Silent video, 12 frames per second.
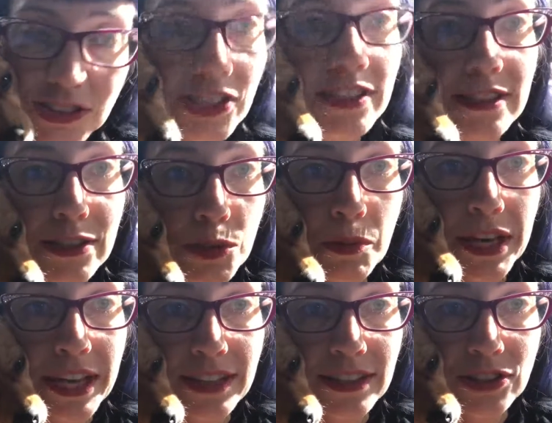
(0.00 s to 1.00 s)
She doesn't
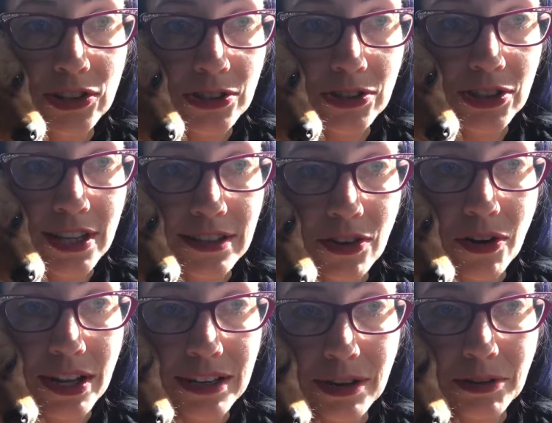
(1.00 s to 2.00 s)
speak English, so she had no
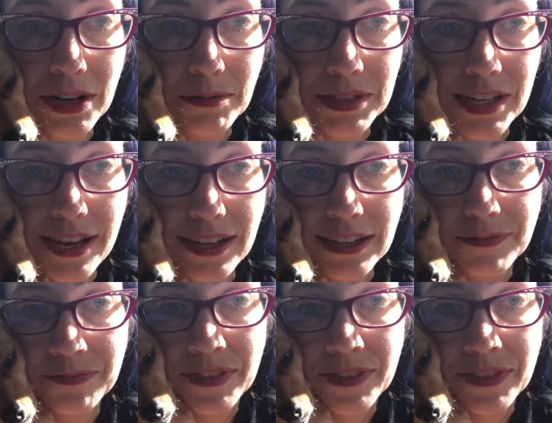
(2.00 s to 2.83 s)
idea what I'm saying.